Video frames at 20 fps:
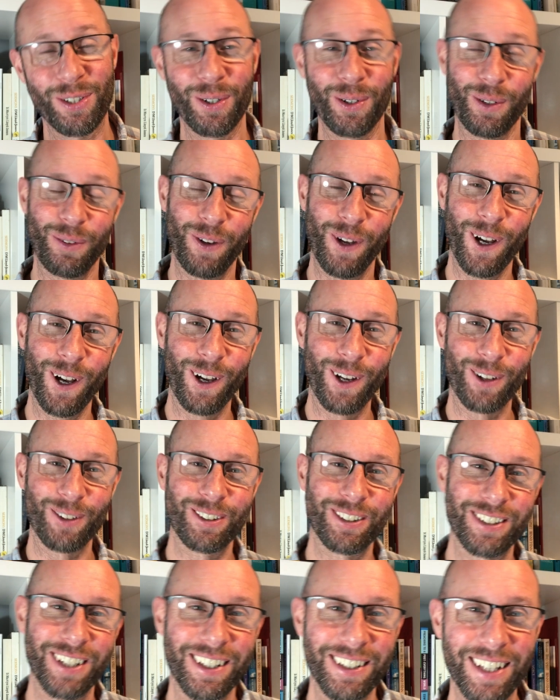you'll have heard on
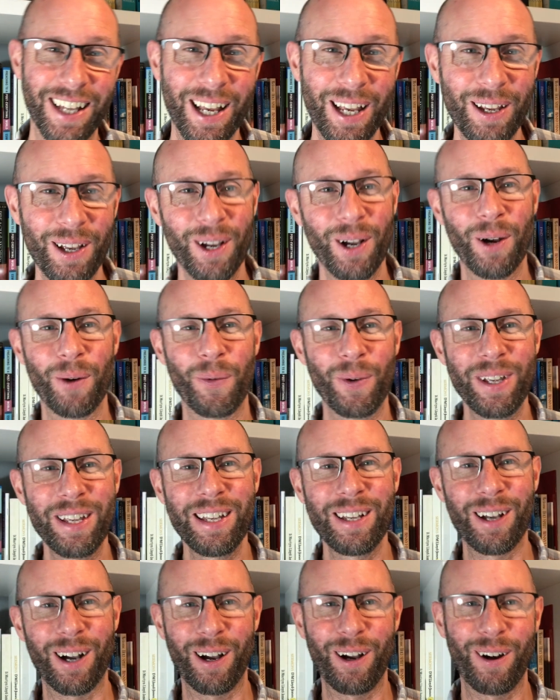Sunday
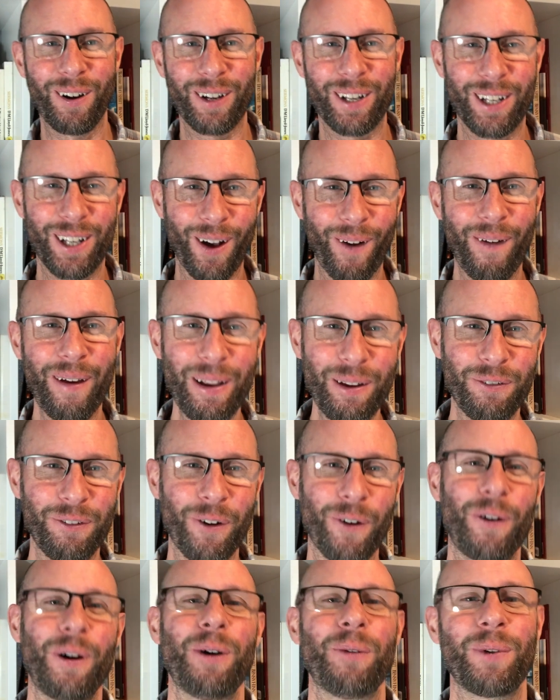we are going
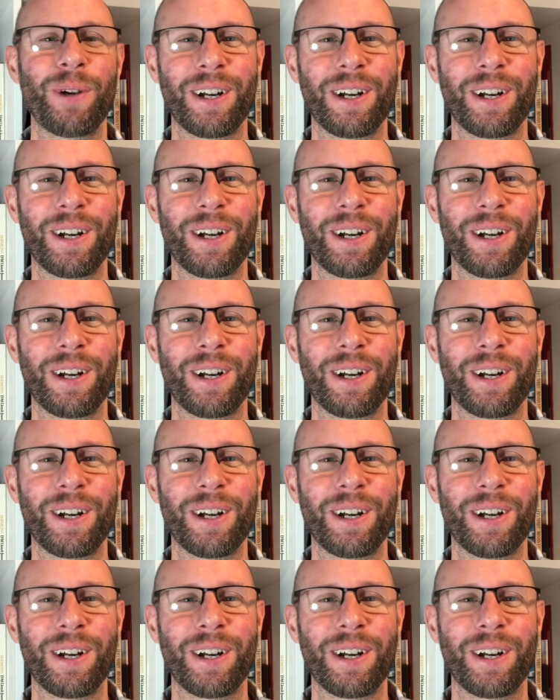for it.